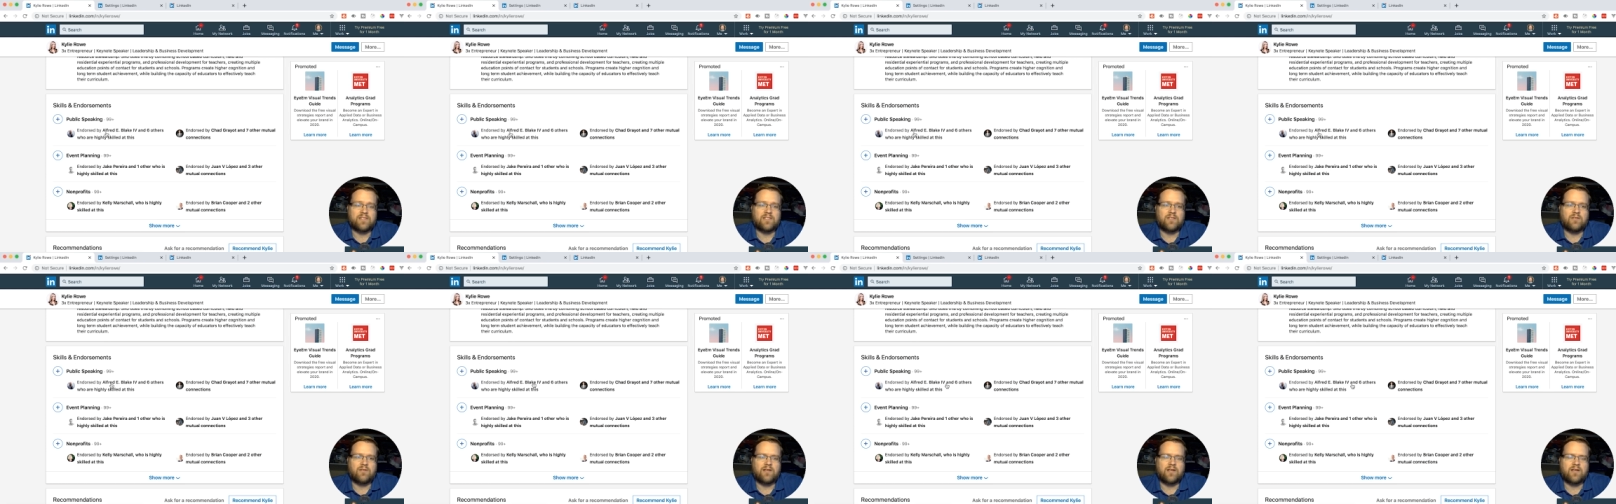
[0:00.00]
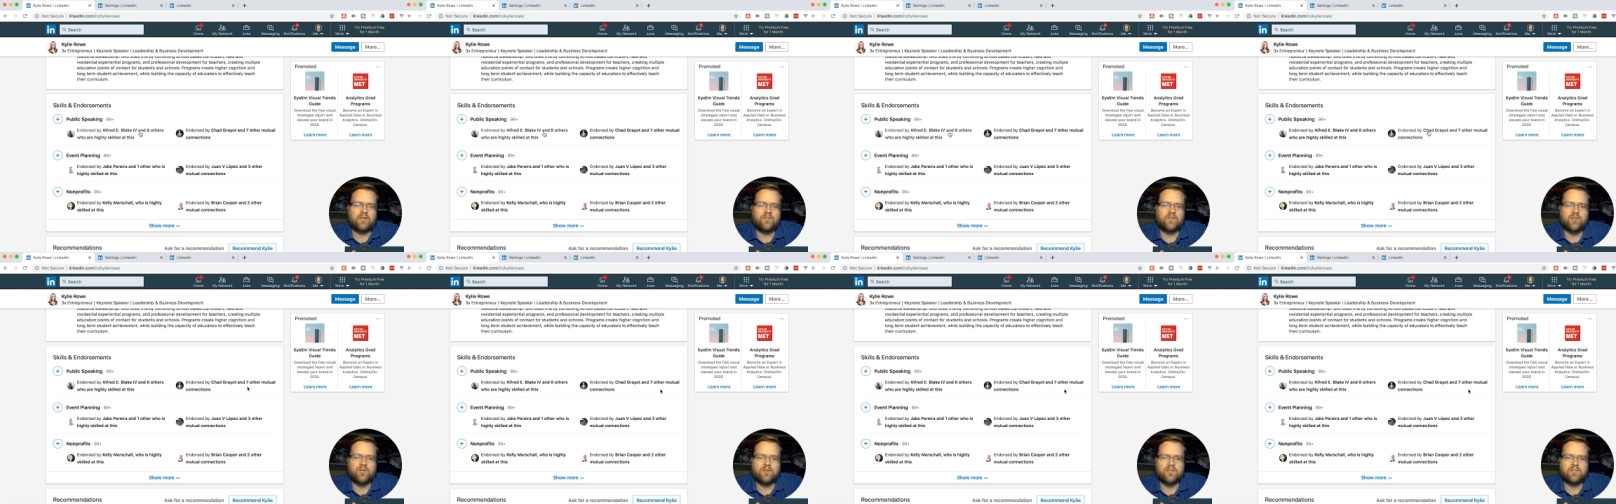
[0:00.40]
So, a lot of
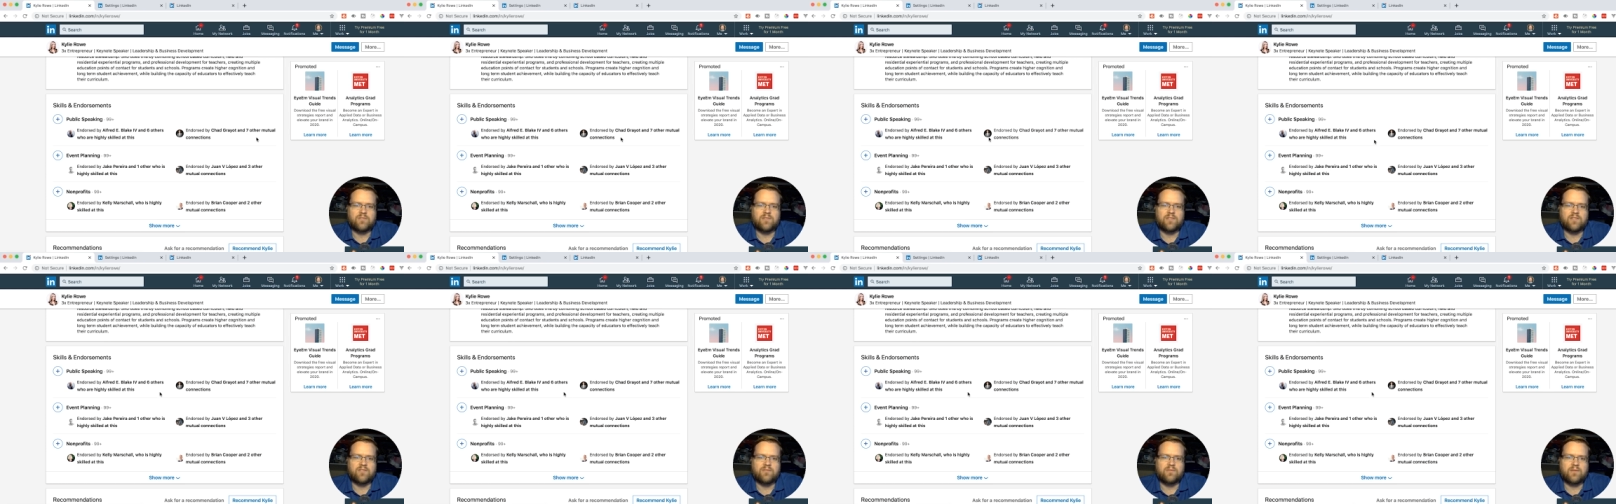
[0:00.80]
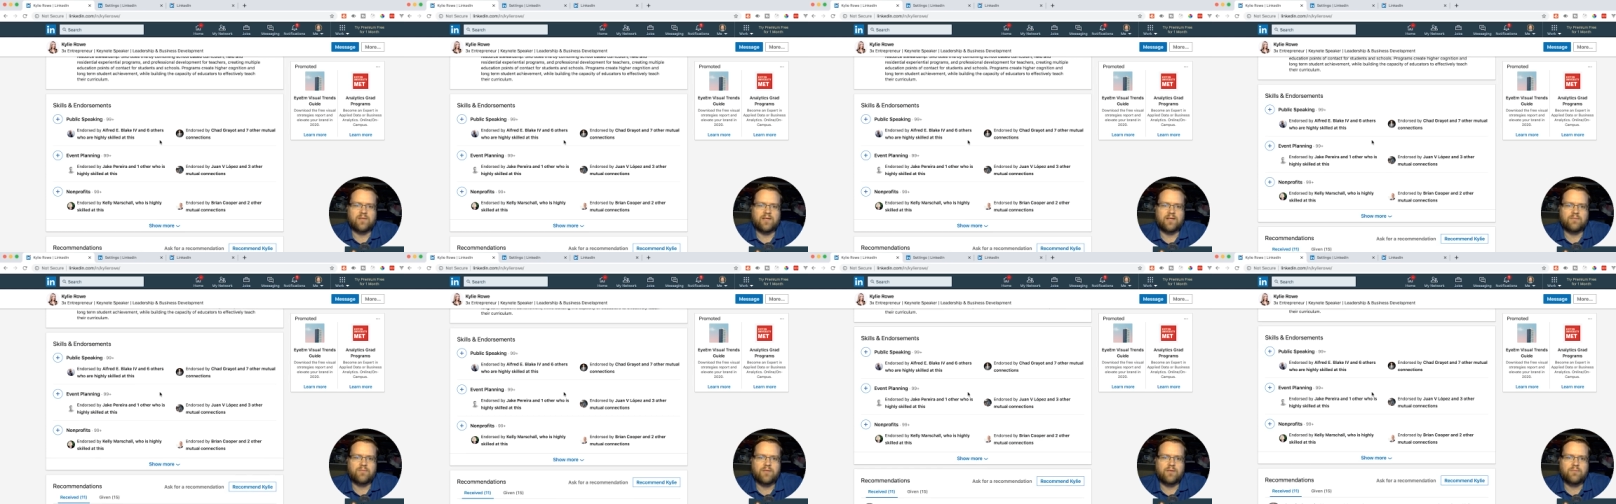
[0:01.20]
endorsements from a
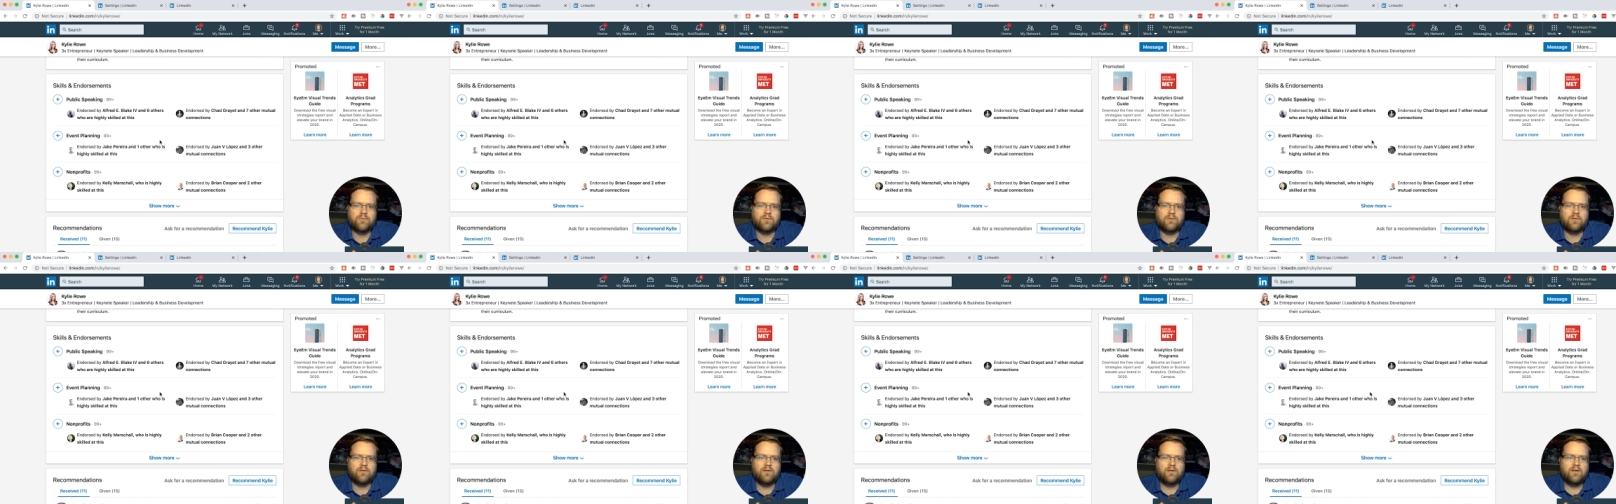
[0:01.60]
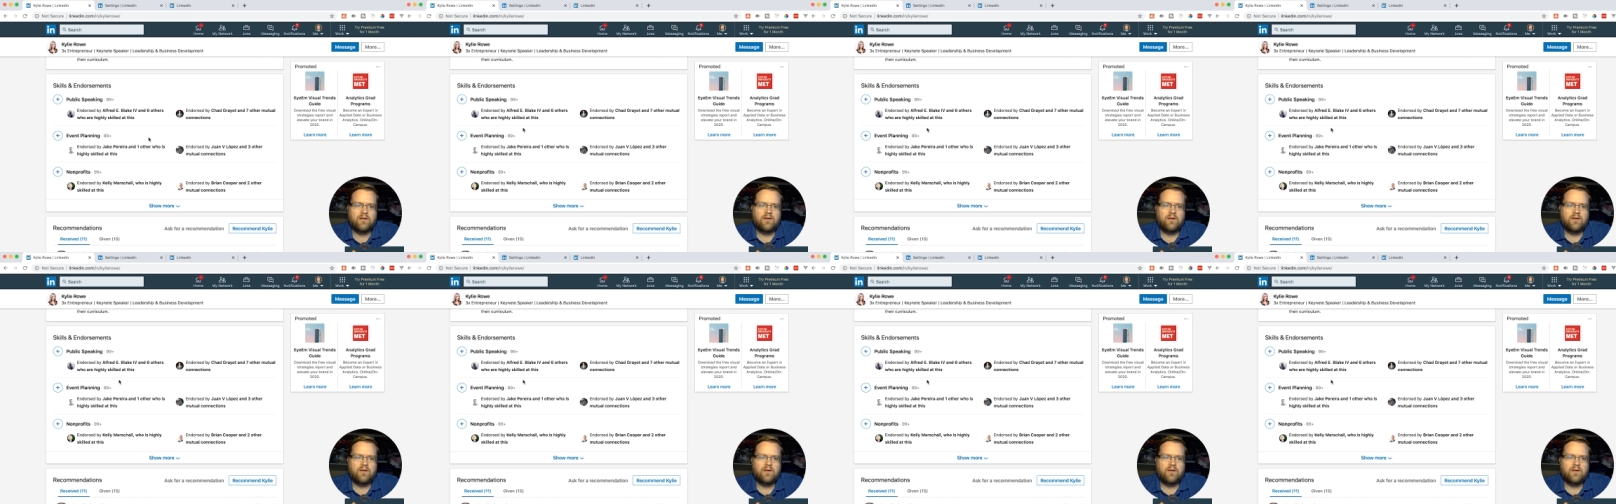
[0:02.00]
lot of people